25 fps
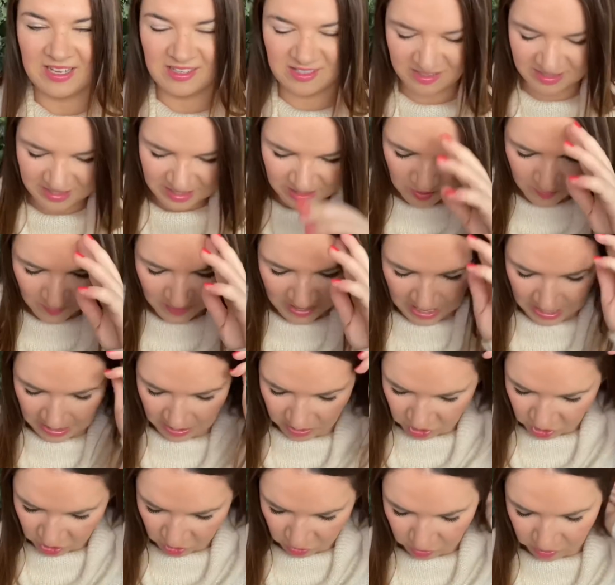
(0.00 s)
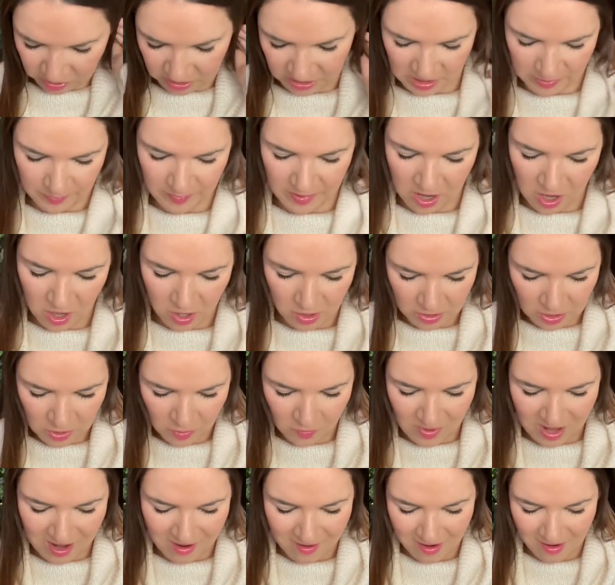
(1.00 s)
to the beach or to the park or
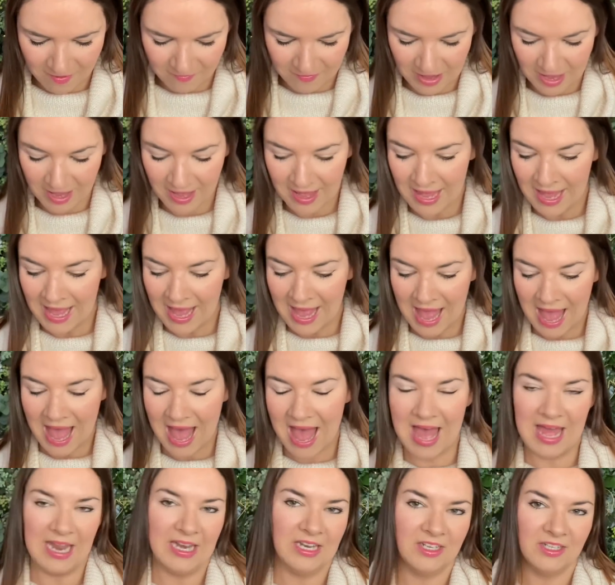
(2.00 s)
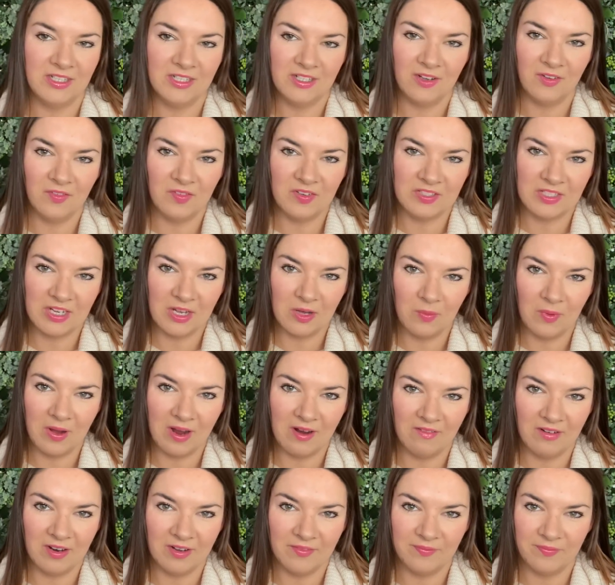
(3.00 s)
wherever and obviously I wear
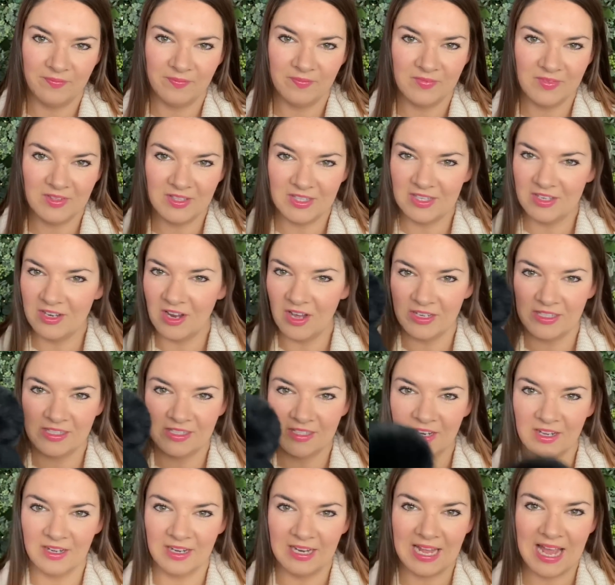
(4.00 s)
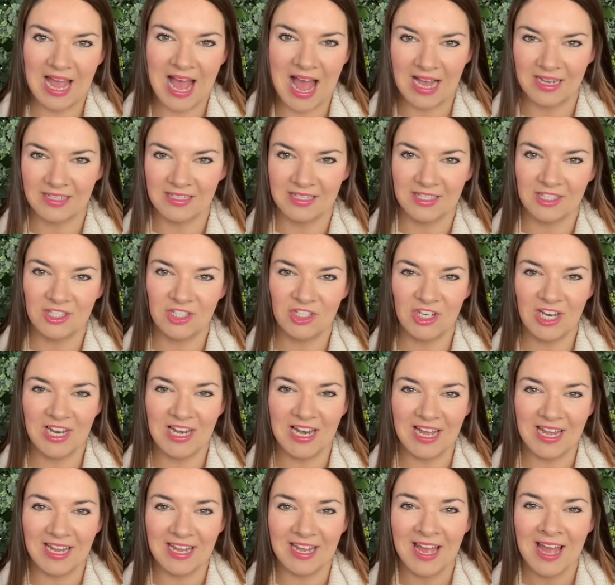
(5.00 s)
a nice snuggly hat because it's
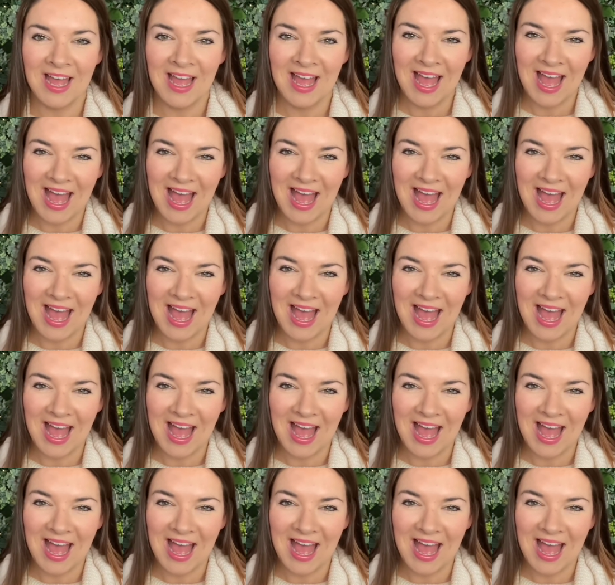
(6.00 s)
chilly mm-hmm.